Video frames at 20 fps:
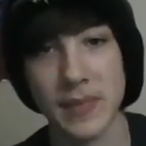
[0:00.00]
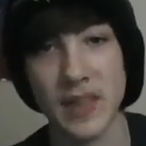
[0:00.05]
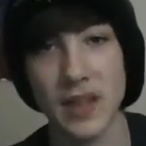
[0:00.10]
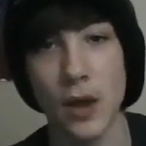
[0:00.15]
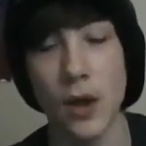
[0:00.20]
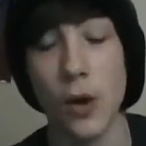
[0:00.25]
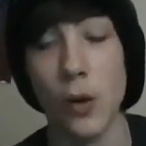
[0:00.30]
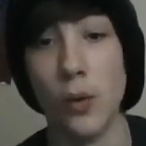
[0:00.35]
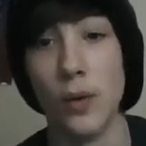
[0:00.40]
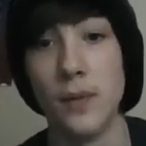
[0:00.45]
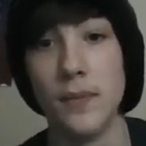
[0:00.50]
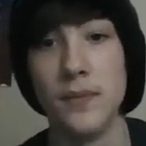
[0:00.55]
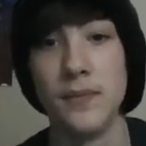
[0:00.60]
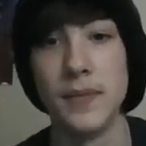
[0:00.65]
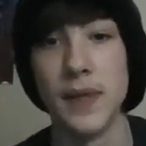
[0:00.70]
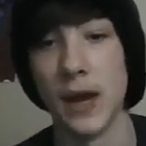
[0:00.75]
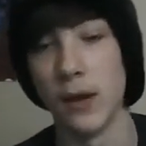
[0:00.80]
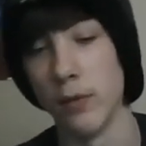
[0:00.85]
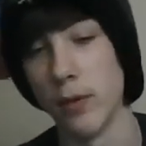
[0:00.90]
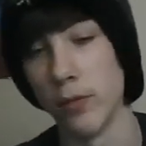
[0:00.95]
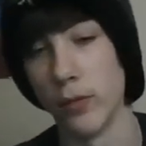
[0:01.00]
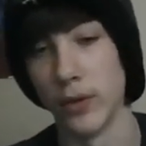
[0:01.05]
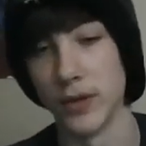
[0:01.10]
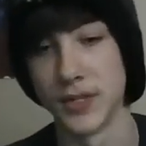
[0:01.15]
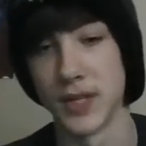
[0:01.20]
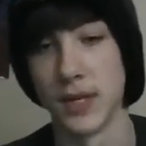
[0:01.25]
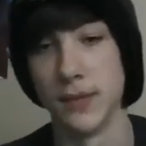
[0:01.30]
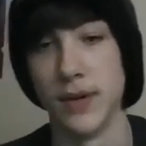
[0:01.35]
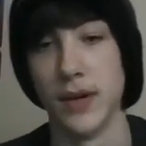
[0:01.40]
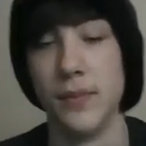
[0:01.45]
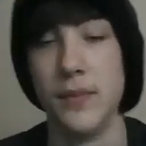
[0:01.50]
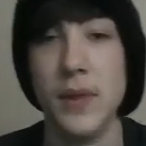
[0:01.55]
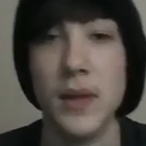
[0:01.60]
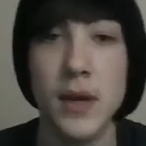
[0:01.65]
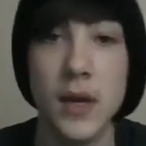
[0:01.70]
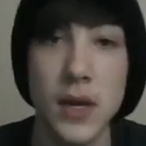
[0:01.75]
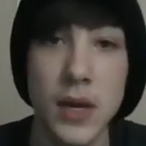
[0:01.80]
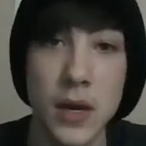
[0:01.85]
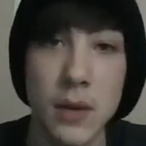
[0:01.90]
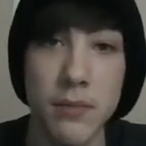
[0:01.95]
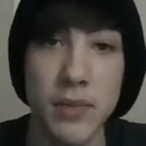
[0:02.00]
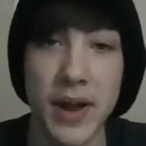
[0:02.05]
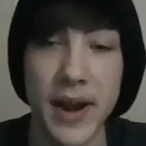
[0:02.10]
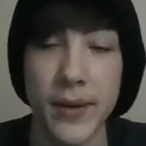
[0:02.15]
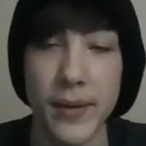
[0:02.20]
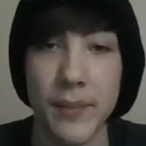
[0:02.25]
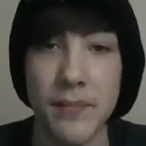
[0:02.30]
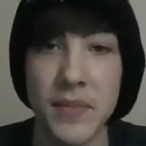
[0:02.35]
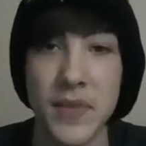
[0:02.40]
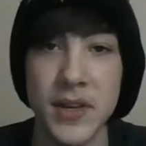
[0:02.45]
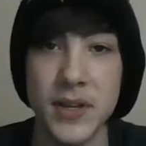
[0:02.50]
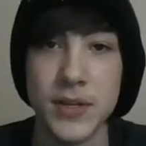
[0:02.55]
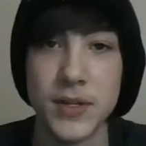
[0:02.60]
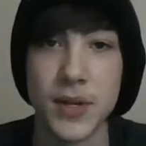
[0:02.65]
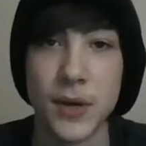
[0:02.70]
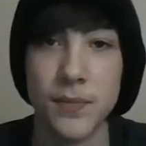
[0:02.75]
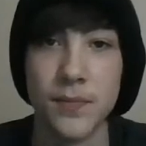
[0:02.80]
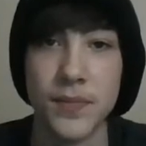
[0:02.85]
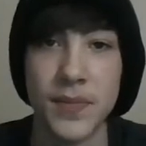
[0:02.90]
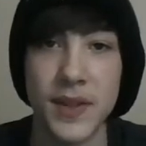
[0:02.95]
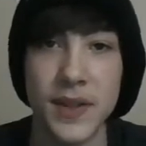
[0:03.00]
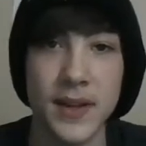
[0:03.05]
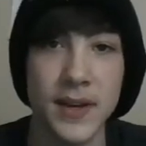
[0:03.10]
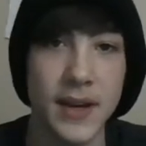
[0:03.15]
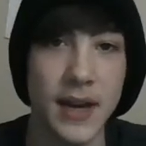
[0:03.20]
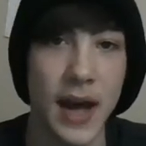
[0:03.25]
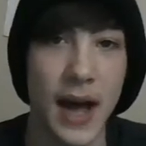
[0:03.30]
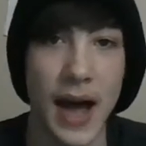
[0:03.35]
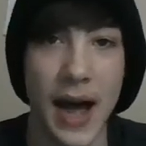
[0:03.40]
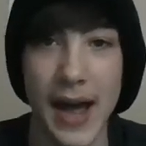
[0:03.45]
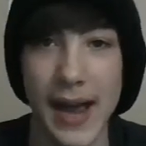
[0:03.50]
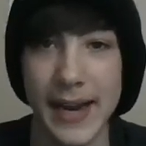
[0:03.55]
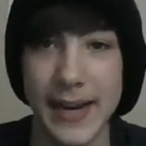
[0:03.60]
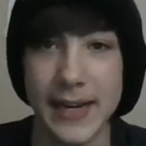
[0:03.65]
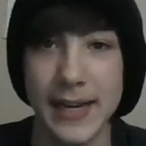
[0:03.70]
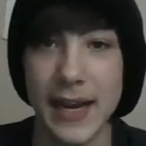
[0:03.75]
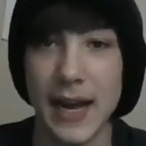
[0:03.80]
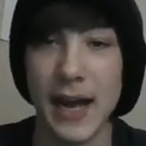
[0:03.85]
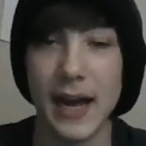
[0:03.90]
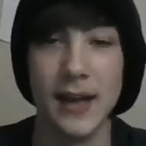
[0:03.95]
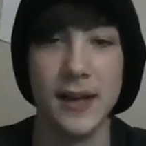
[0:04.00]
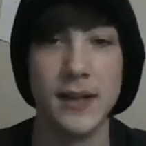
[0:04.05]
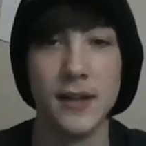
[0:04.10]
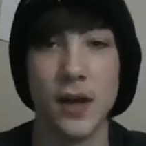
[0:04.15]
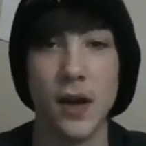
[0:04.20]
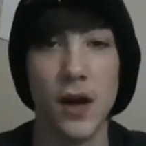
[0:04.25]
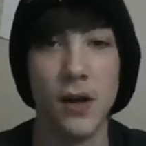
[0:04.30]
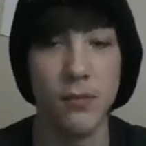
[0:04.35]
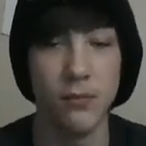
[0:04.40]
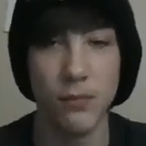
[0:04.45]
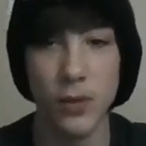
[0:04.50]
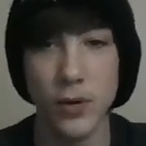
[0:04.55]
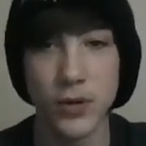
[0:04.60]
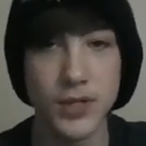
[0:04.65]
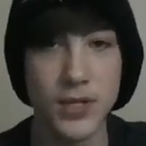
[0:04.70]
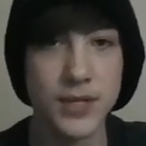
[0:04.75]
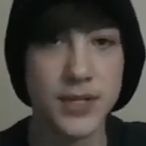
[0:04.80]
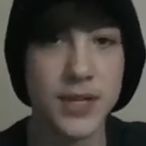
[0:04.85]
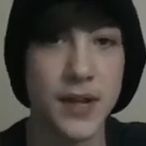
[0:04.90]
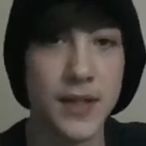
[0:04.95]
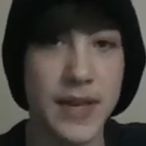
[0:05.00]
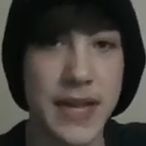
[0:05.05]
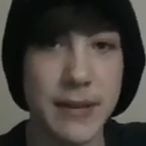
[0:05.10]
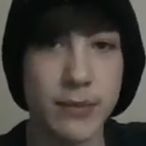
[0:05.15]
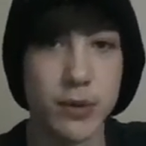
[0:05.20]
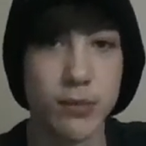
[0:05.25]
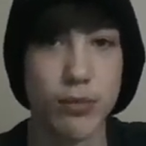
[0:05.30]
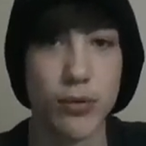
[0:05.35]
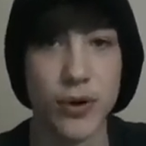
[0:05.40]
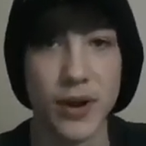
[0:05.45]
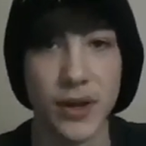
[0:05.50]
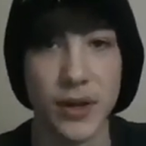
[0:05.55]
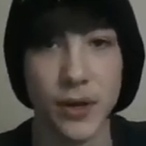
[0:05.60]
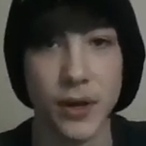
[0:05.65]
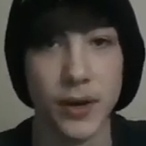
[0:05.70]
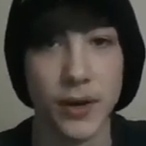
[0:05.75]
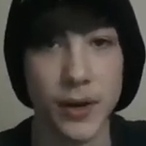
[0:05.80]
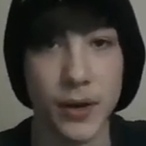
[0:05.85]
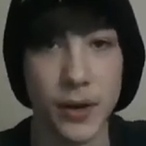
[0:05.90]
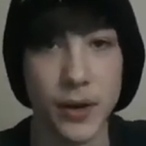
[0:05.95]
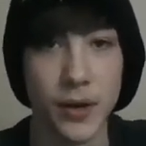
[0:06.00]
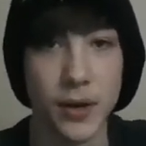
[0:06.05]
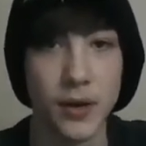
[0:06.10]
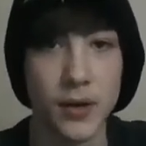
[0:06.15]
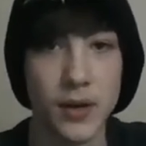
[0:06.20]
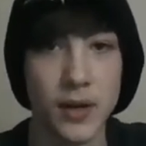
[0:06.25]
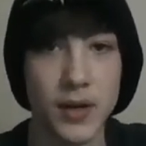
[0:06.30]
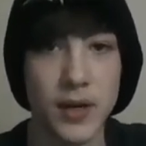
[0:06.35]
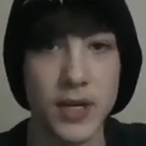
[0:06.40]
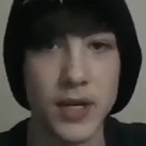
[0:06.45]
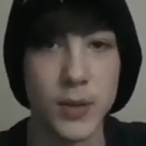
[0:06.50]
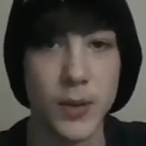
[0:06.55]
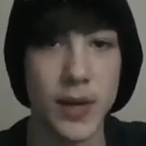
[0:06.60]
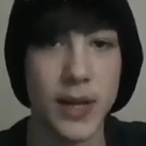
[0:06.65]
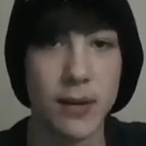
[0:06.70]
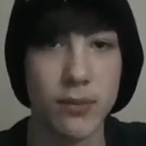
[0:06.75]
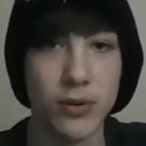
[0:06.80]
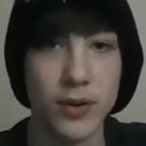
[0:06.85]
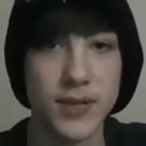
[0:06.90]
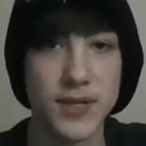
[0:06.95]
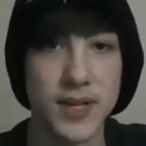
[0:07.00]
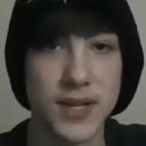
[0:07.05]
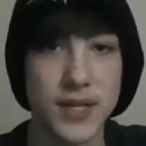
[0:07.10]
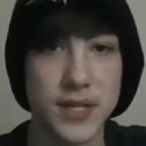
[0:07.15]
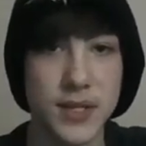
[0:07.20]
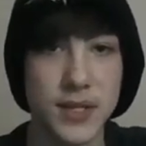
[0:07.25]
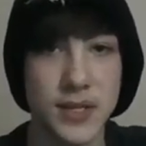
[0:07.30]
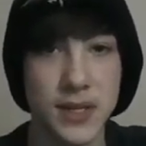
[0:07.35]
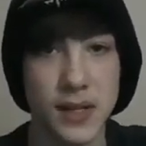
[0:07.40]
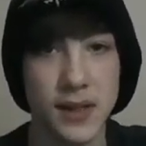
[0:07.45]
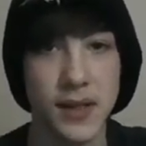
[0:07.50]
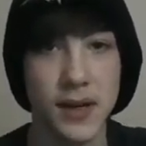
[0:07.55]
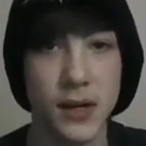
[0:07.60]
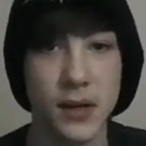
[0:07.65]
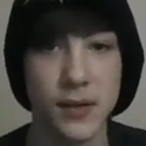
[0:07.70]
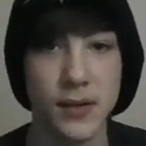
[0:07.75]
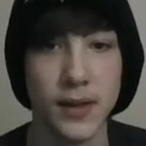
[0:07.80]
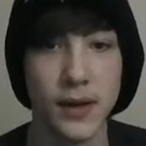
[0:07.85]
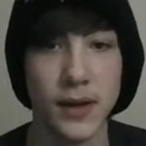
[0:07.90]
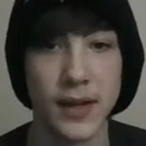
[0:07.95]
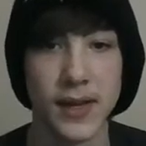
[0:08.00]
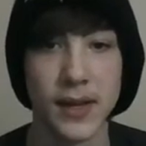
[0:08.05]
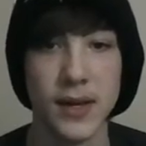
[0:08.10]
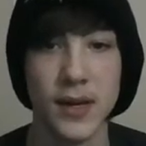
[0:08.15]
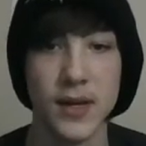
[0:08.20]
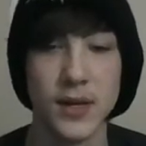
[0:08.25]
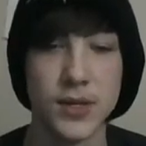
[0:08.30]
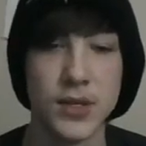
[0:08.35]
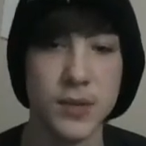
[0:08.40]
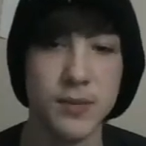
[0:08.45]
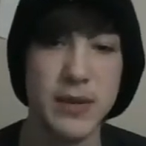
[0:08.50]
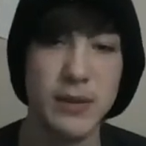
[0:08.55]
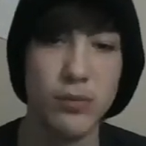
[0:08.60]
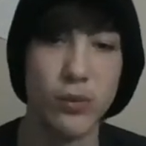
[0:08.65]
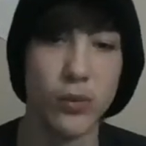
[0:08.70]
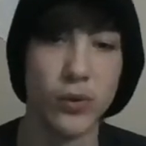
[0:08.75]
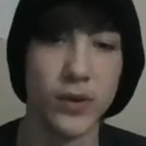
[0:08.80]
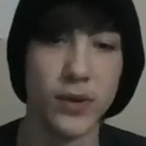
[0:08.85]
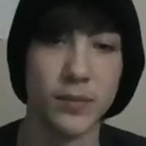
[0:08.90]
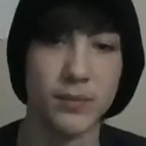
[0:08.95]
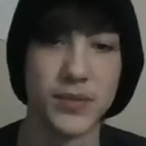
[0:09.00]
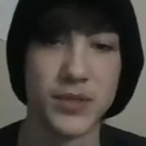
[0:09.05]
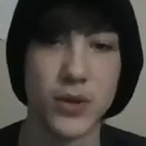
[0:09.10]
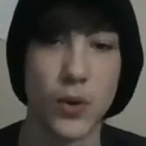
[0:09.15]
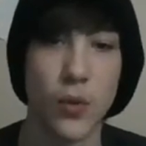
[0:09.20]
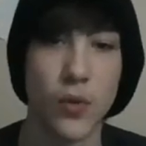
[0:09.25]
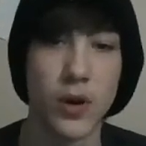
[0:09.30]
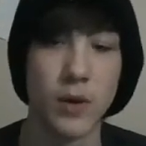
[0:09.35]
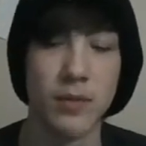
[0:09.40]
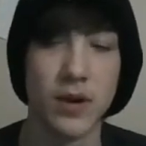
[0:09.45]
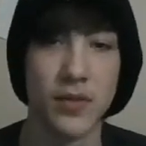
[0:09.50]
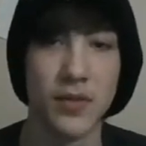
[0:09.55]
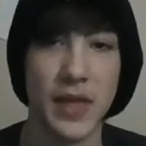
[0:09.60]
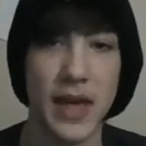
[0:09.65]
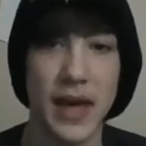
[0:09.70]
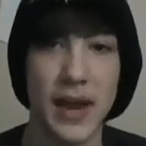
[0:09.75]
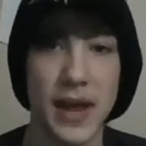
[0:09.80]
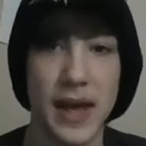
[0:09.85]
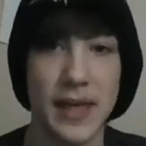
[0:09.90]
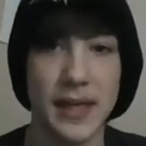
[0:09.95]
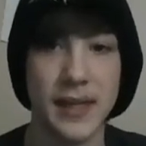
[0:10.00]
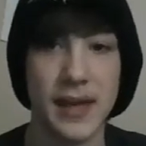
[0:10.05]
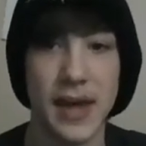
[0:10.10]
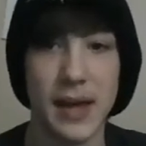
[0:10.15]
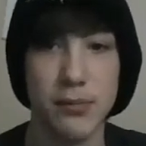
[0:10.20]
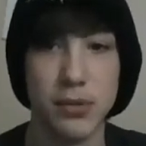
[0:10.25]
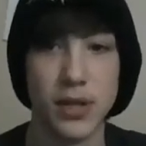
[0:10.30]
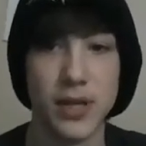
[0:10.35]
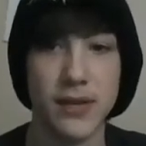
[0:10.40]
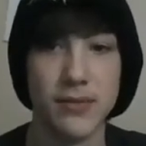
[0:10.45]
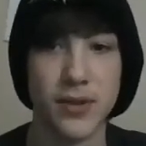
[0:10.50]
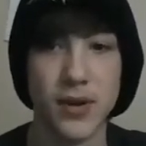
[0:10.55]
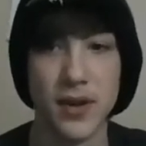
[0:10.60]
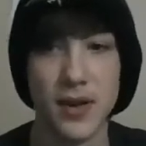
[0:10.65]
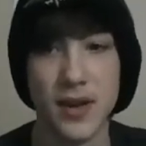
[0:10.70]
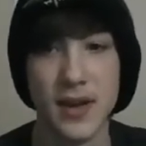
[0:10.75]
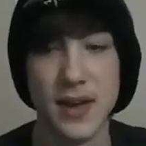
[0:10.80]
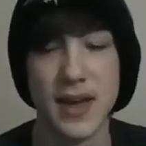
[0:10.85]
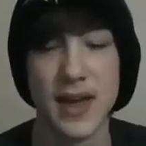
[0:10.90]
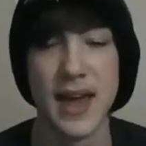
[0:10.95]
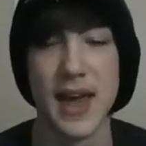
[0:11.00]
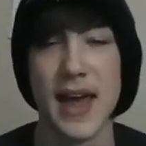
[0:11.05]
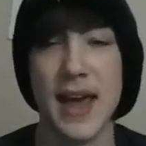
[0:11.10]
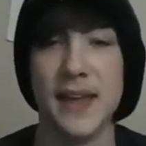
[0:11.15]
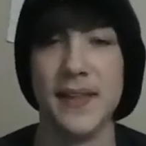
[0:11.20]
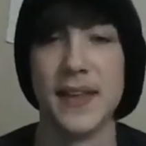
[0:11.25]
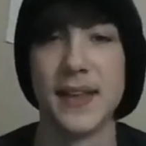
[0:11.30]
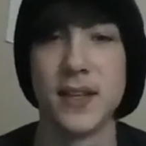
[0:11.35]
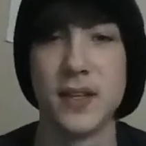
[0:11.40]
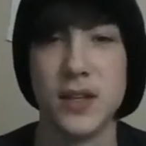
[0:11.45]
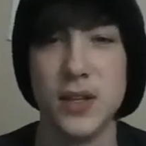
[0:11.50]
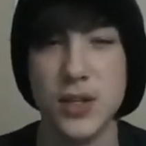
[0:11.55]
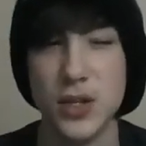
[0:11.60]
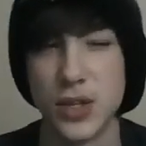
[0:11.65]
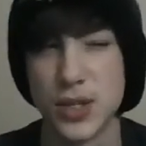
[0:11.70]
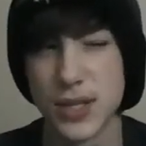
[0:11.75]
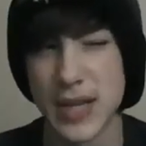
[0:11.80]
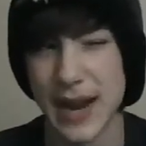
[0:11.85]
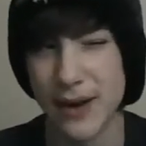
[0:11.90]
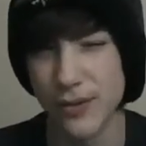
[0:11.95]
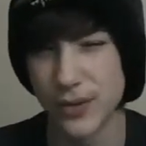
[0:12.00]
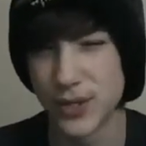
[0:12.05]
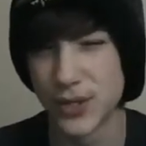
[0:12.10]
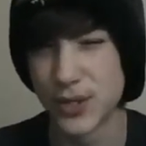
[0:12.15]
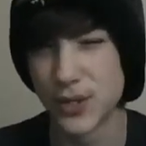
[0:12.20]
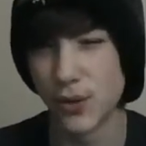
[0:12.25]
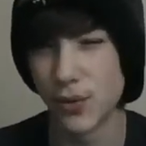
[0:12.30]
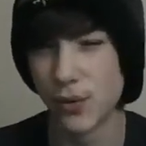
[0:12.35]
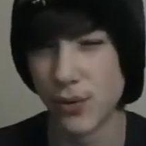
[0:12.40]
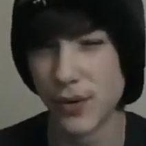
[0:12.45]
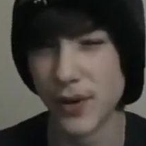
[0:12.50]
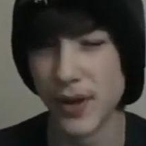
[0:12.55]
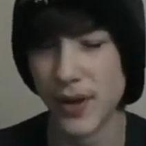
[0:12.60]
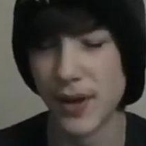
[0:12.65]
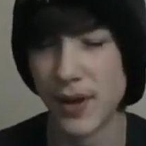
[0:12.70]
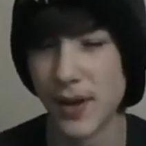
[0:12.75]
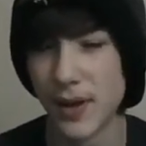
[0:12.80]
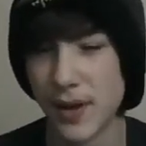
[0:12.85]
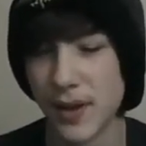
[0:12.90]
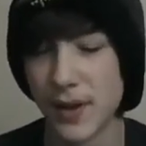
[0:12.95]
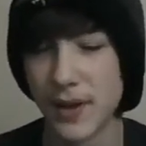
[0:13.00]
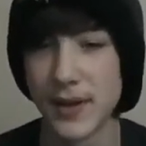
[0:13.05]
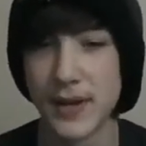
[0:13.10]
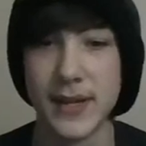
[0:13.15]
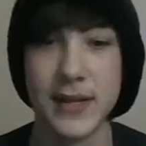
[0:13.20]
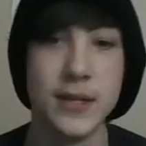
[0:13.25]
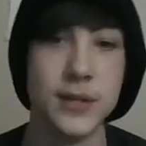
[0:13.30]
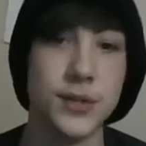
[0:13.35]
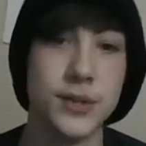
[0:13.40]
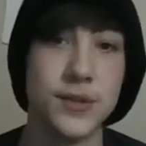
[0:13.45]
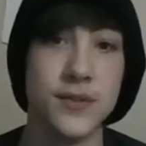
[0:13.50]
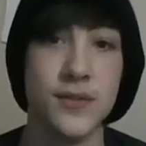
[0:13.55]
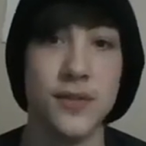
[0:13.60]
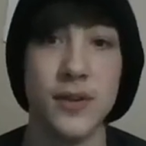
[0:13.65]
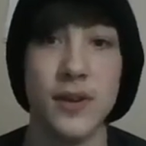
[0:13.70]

remember what I was talking about. But anyway, so most of the Zelda games are pretty good. Twilight Princess, a little like some people were a little torn about that, I believe. And like Skyward Sword is